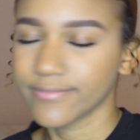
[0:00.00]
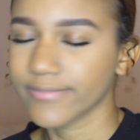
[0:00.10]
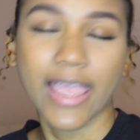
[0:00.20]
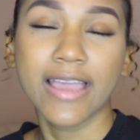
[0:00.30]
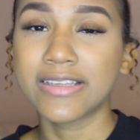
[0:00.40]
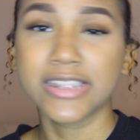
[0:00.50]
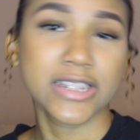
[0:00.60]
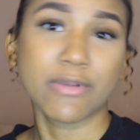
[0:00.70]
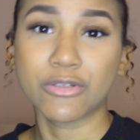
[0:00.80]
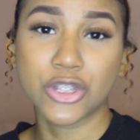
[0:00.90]
It
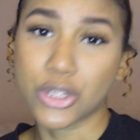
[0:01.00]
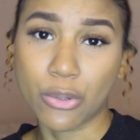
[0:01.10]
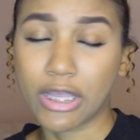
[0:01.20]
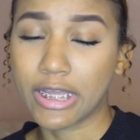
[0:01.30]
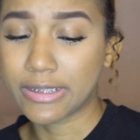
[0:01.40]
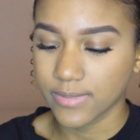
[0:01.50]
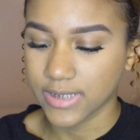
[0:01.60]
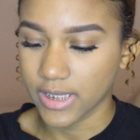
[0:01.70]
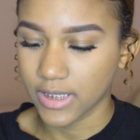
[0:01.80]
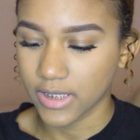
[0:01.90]
smells so good. I'm
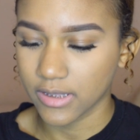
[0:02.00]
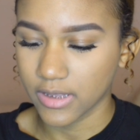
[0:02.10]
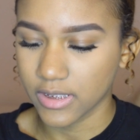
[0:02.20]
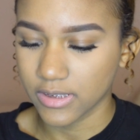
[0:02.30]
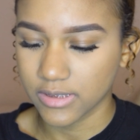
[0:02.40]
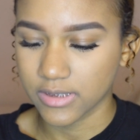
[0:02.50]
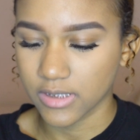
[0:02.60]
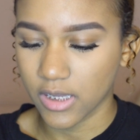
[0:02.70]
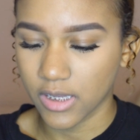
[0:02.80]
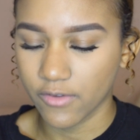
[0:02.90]
taking this
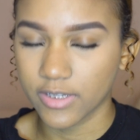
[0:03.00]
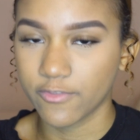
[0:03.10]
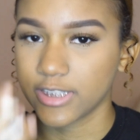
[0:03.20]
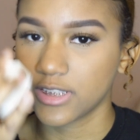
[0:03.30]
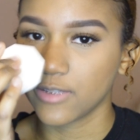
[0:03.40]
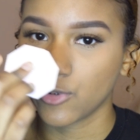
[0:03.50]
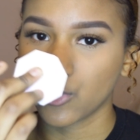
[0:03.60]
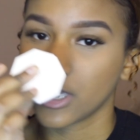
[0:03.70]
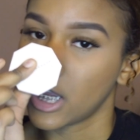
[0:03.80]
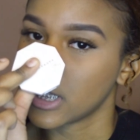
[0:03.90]
Fenty
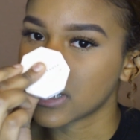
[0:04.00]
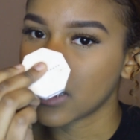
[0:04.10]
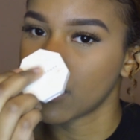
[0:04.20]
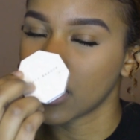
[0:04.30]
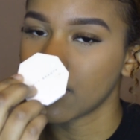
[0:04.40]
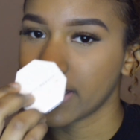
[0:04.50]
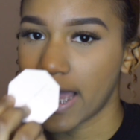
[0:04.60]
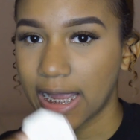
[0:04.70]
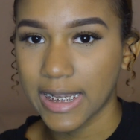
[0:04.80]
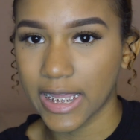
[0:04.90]
Beauty Hustler Baby
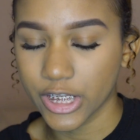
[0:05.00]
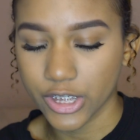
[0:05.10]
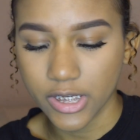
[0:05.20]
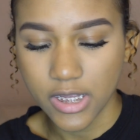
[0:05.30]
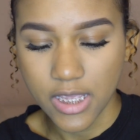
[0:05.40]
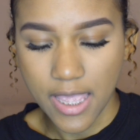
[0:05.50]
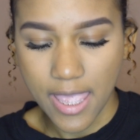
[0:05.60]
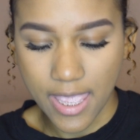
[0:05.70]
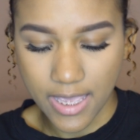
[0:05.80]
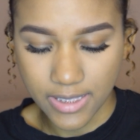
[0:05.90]
highlighter
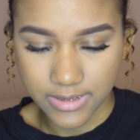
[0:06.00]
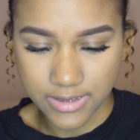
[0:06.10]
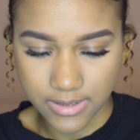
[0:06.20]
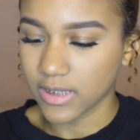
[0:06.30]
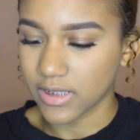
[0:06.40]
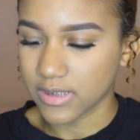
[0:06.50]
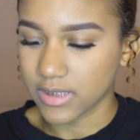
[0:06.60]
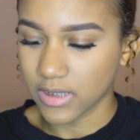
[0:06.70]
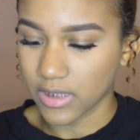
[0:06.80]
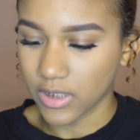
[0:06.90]
and in
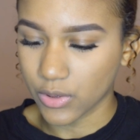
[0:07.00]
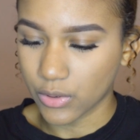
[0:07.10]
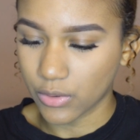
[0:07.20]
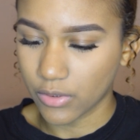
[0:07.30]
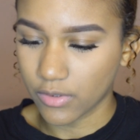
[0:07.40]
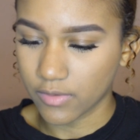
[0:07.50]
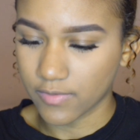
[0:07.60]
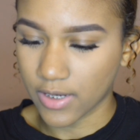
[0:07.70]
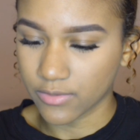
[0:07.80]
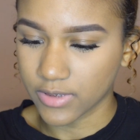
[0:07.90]
this little
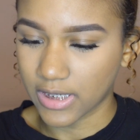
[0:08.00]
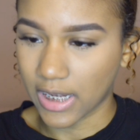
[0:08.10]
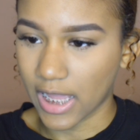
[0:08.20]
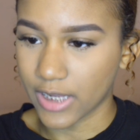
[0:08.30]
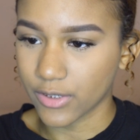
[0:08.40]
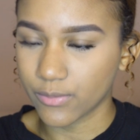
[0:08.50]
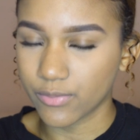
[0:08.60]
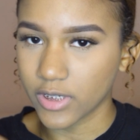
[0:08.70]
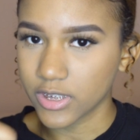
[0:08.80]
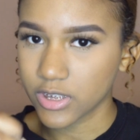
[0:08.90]
rounded liner
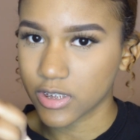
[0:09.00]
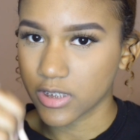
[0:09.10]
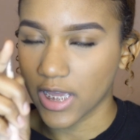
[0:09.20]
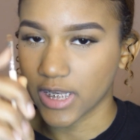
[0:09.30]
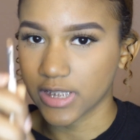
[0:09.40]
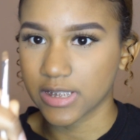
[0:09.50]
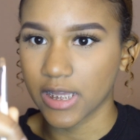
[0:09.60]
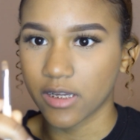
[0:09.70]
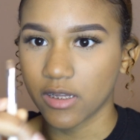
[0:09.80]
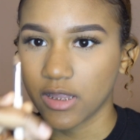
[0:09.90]
brush, and it's
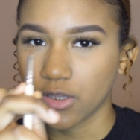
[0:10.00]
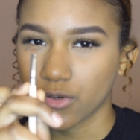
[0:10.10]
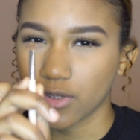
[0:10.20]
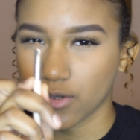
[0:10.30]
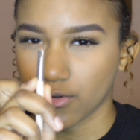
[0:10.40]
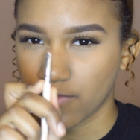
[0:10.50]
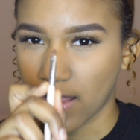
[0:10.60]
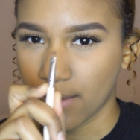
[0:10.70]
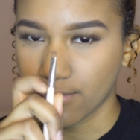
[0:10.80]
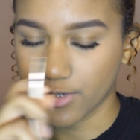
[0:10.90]
like a little
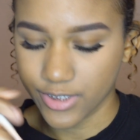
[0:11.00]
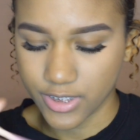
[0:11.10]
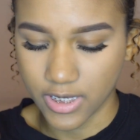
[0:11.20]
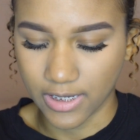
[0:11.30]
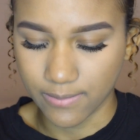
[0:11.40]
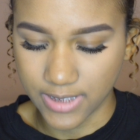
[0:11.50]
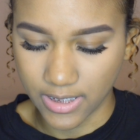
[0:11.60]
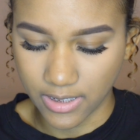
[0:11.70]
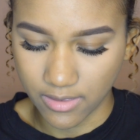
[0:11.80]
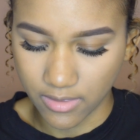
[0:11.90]
flat brush, and I'm
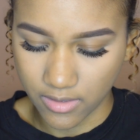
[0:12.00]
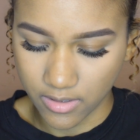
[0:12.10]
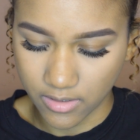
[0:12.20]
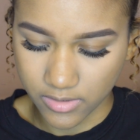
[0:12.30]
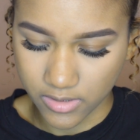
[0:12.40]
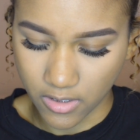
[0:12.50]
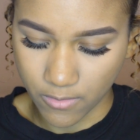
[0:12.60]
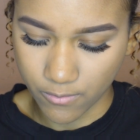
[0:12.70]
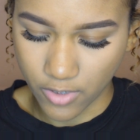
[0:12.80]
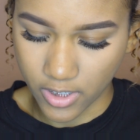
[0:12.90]
taking
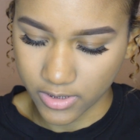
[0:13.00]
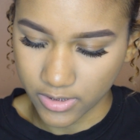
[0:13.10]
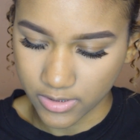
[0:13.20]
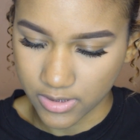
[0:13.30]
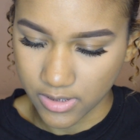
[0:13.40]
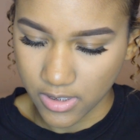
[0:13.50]
some product